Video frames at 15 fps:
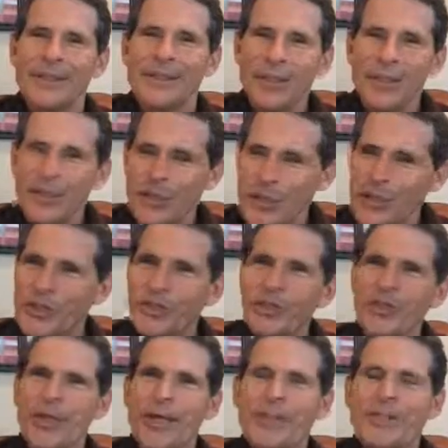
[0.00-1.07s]
is Jesus
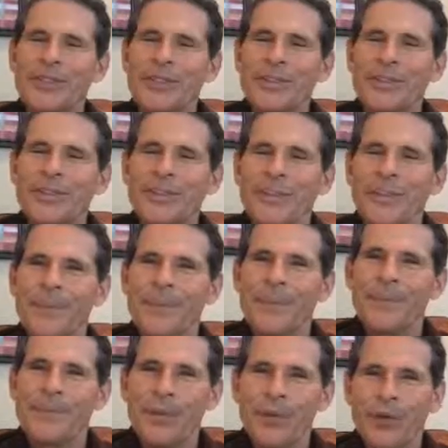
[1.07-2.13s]
Christ.
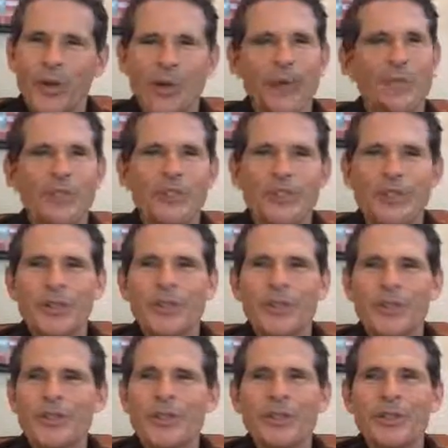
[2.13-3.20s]
Before he left this earth,
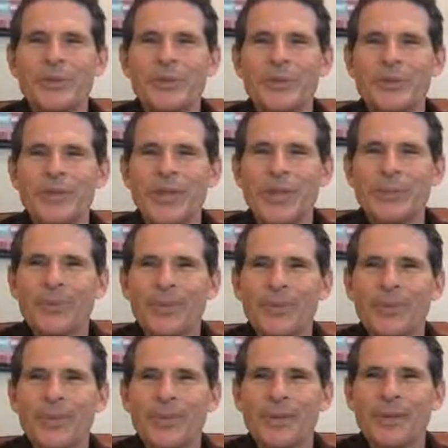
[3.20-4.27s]
he said to his
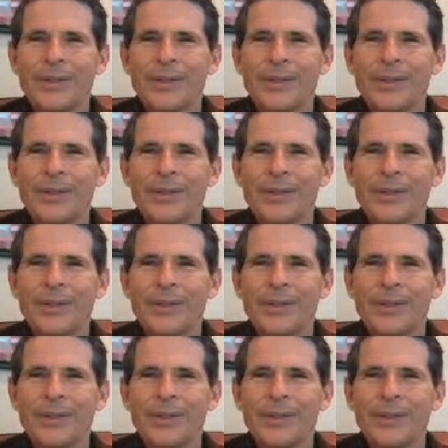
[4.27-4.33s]
disciples,